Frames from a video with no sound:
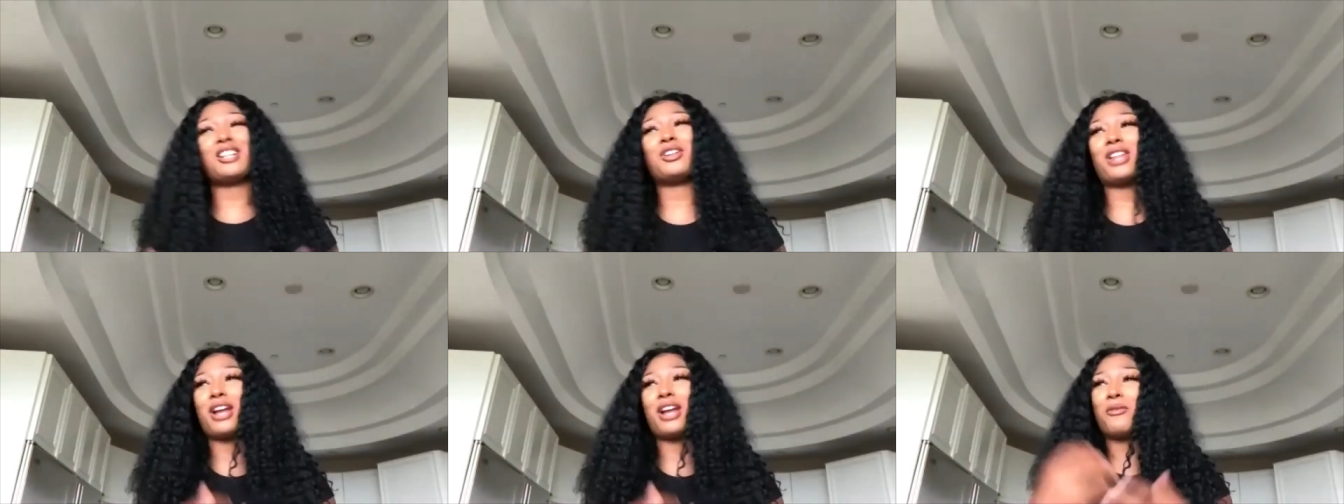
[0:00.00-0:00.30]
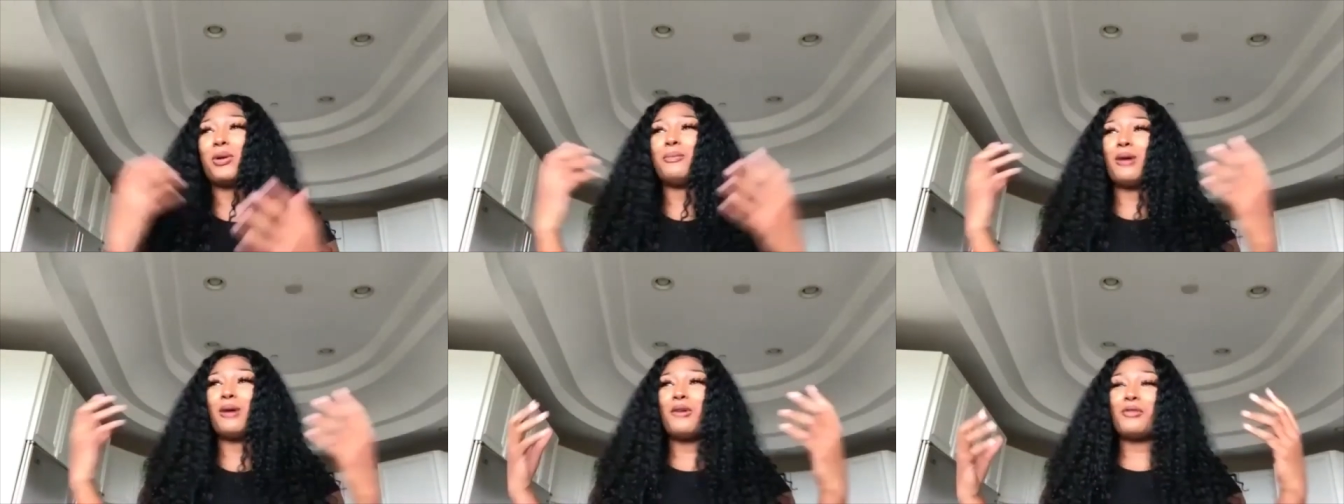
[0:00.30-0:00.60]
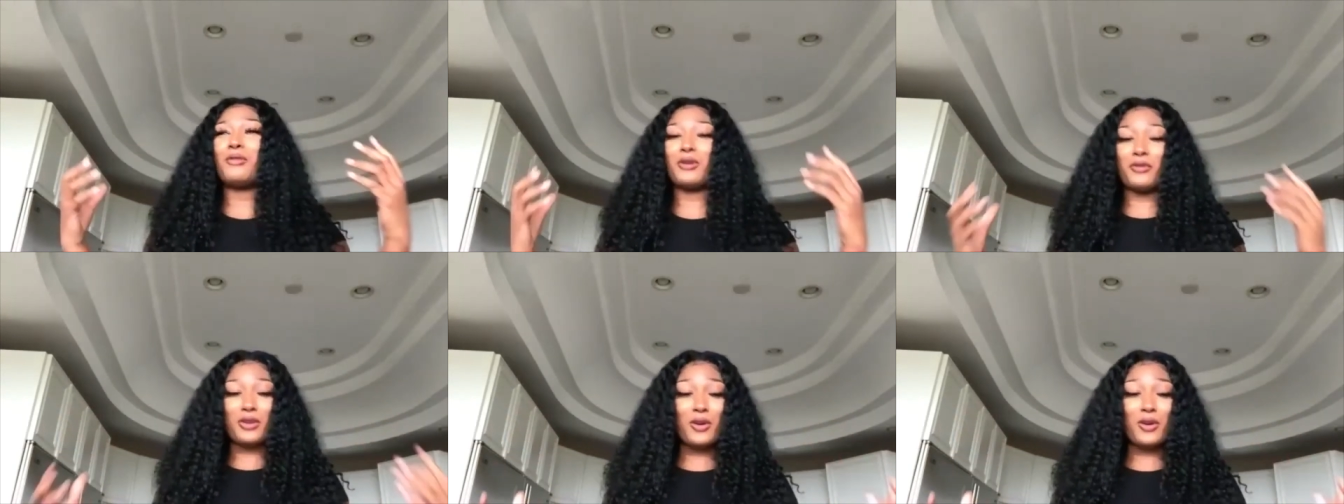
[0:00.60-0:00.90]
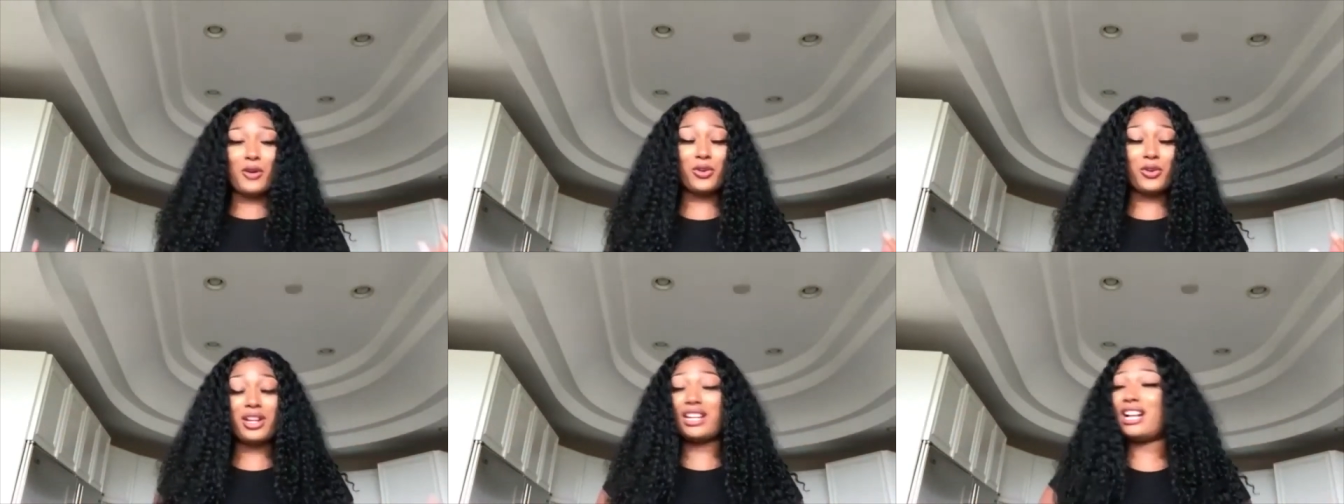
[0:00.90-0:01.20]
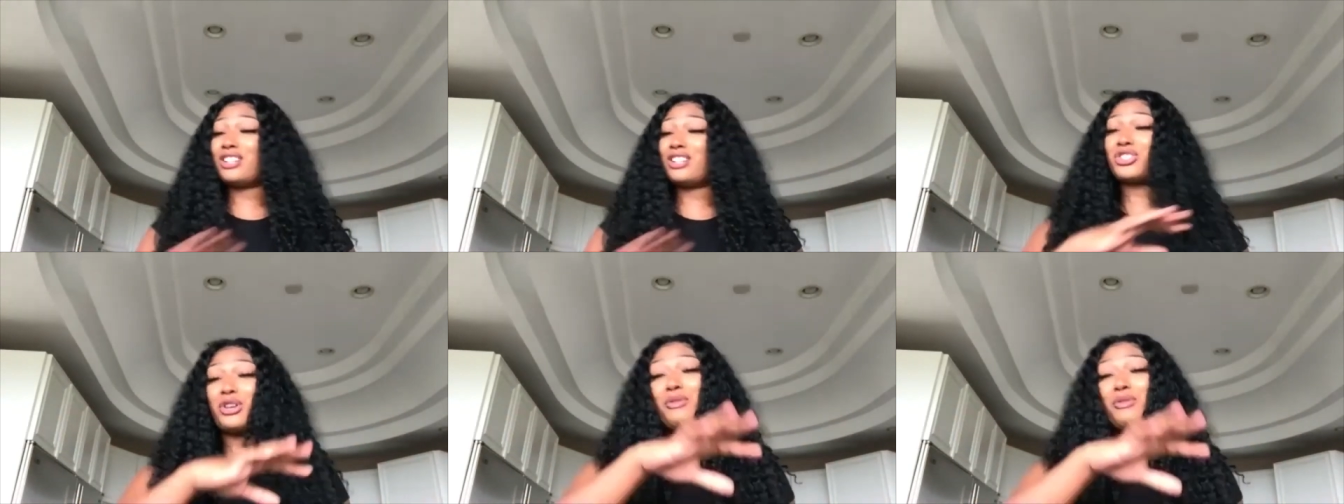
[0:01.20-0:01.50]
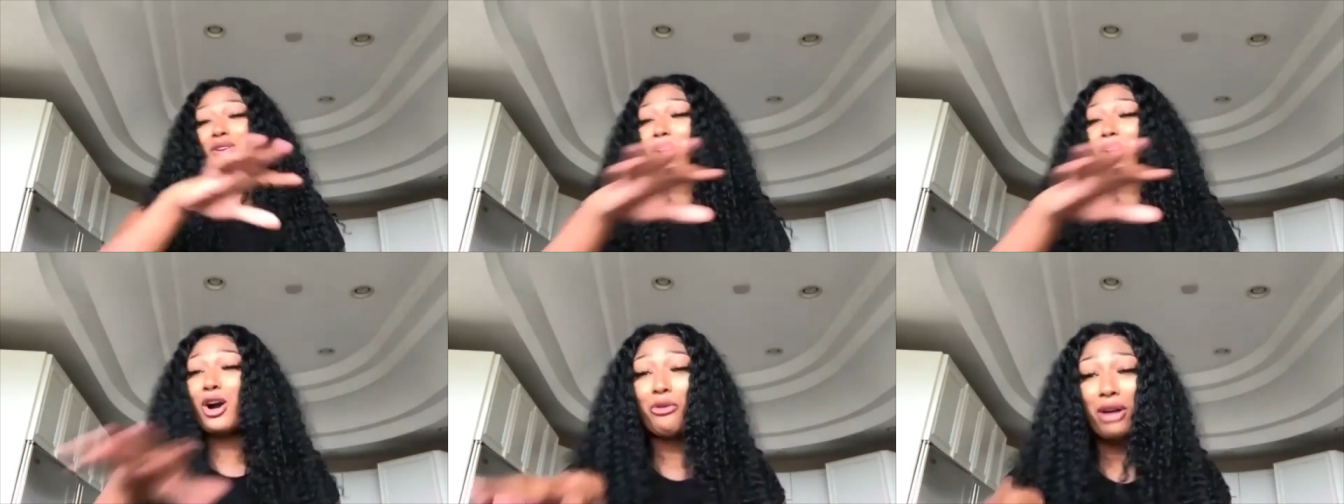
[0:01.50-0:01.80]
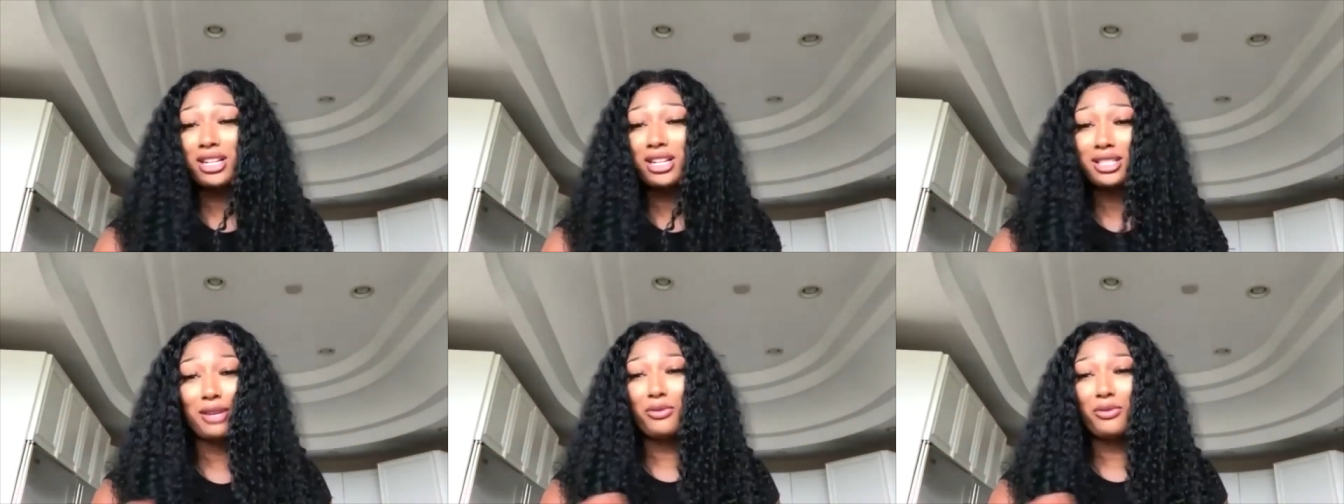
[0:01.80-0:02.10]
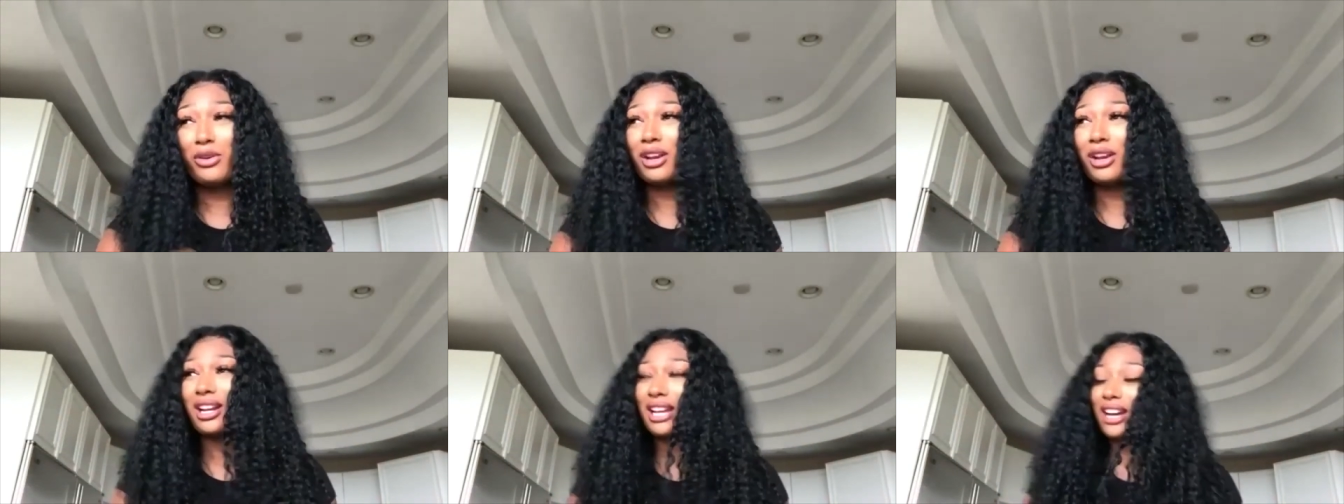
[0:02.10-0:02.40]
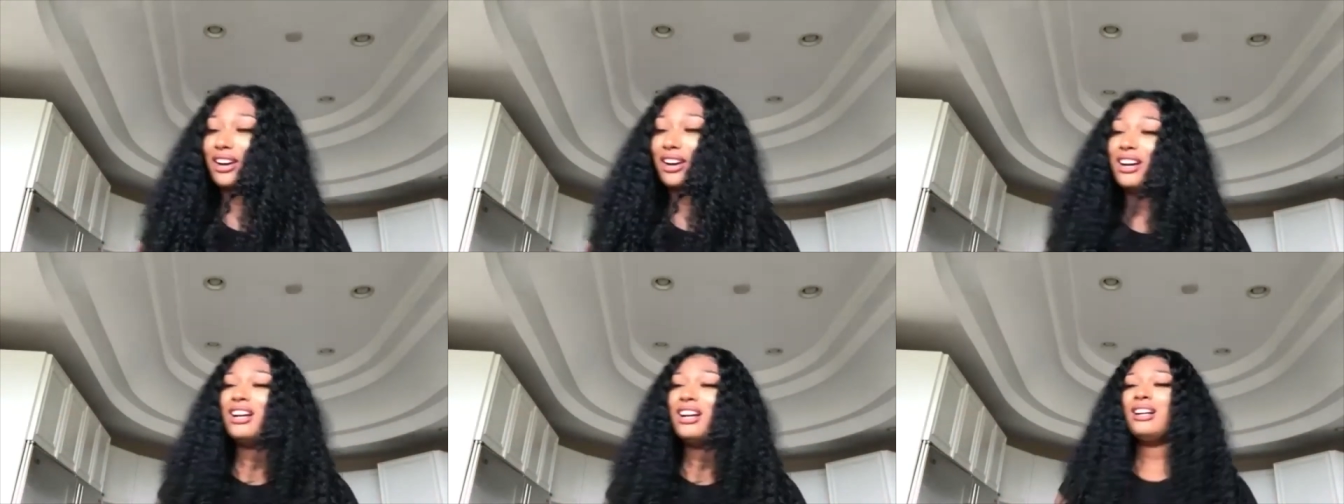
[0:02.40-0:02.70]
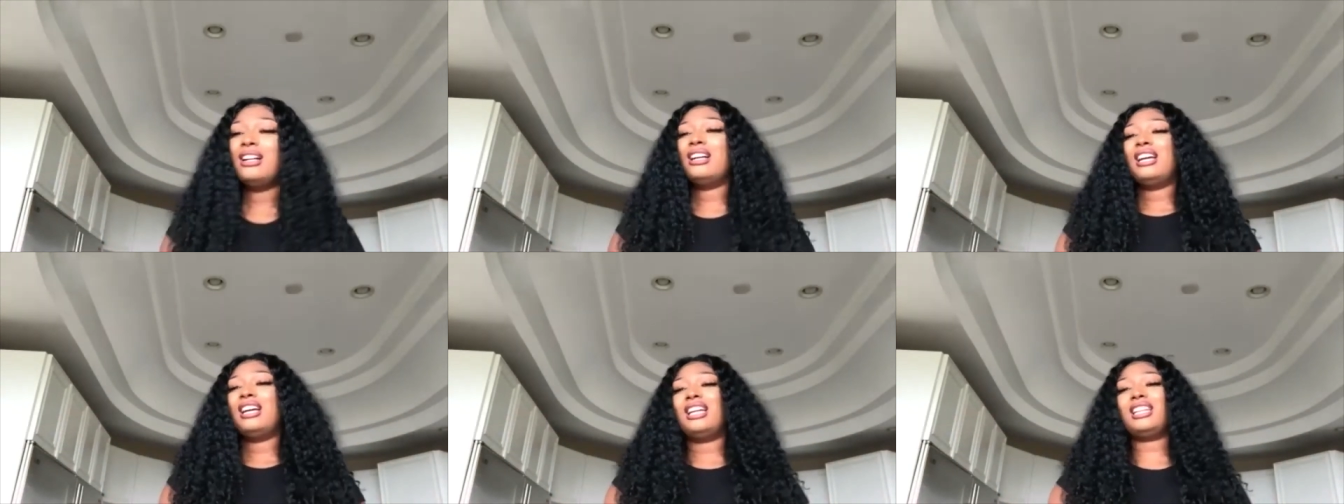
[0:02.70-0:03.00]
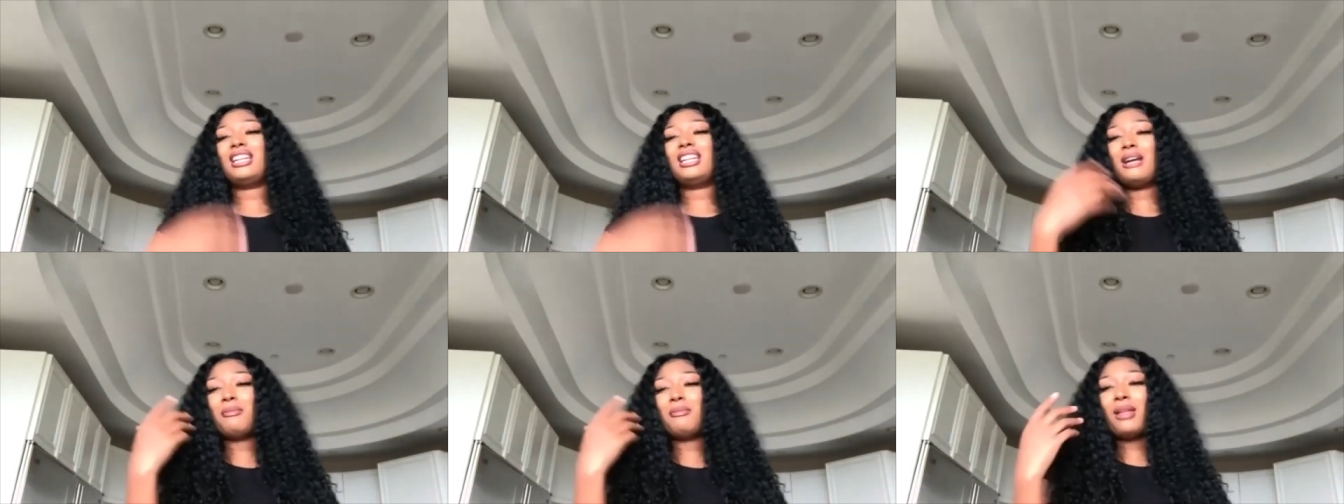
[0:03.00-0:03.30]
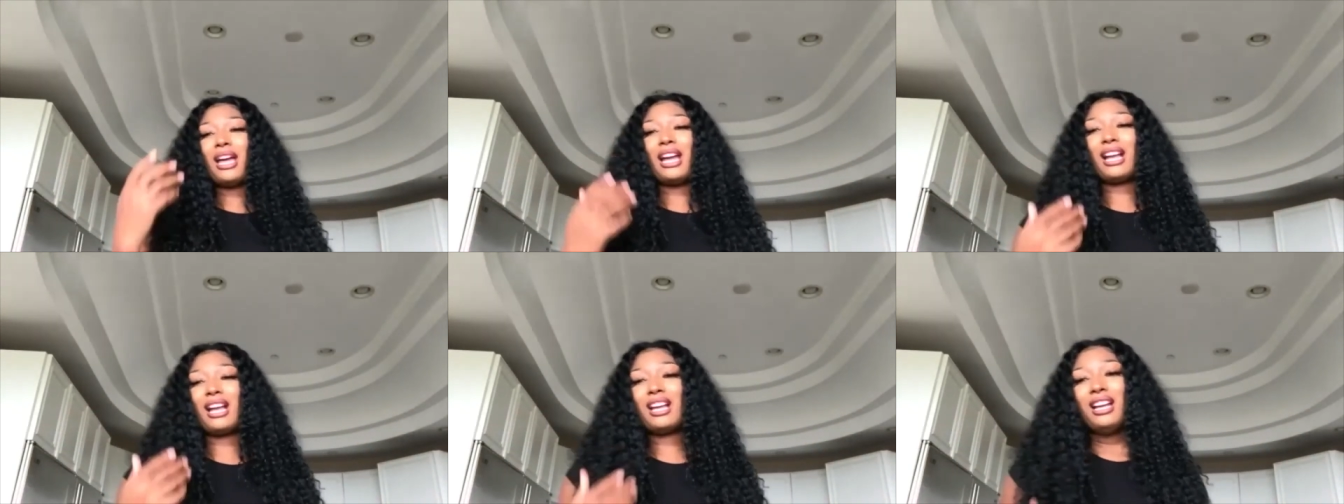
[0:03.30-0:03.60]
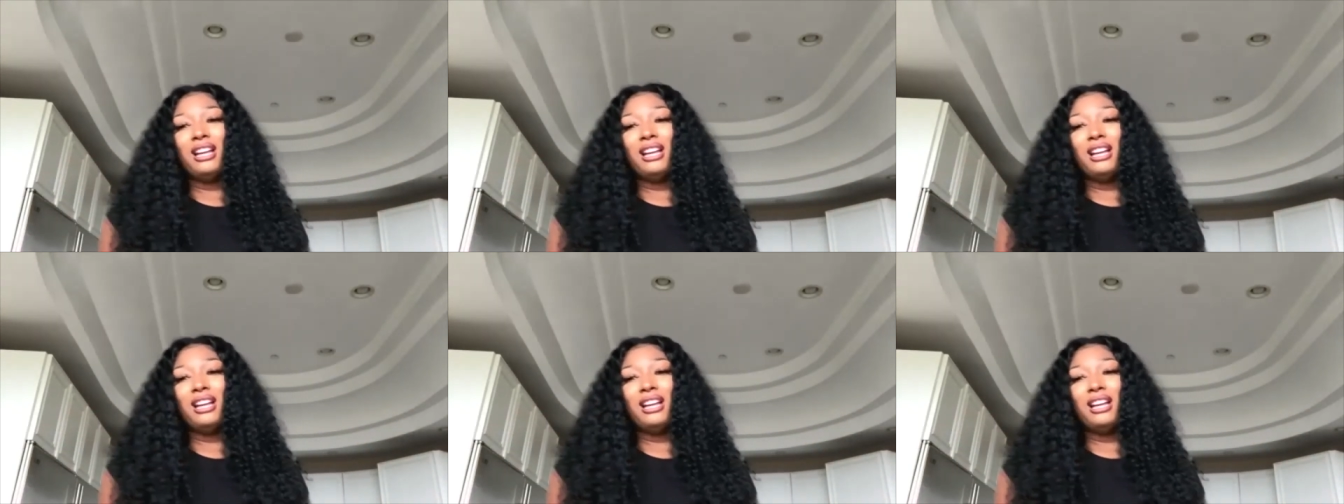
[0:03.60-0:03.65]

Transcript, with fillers: God. So like we both want to go freaking out. She didn't even know why she freaking out. And then I'm like,